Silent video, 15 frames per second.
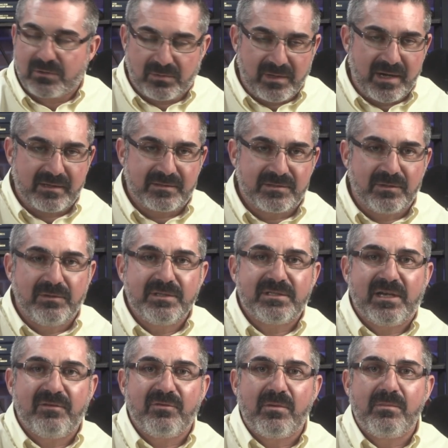Correct. So let's
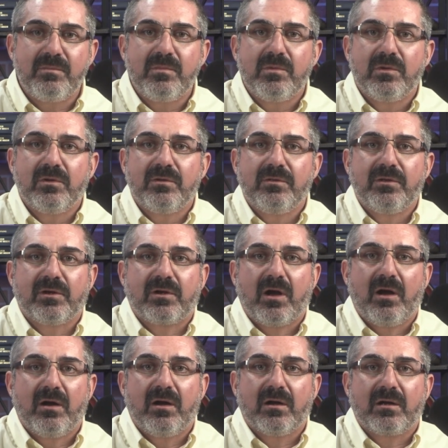give them
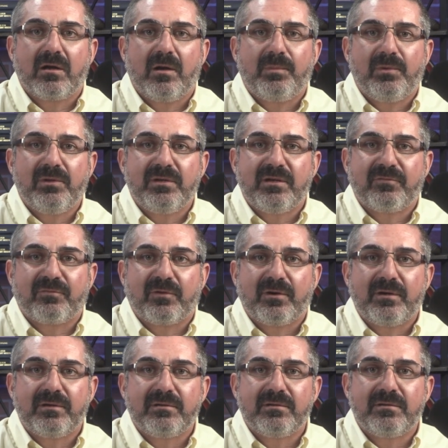a couple of
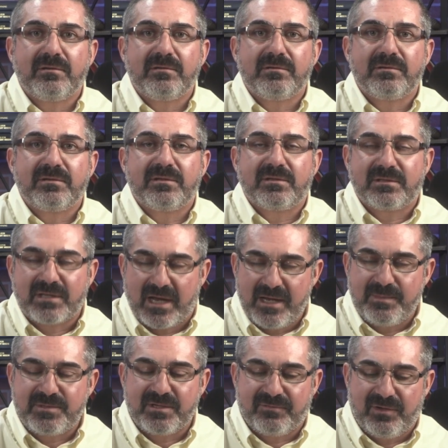different types of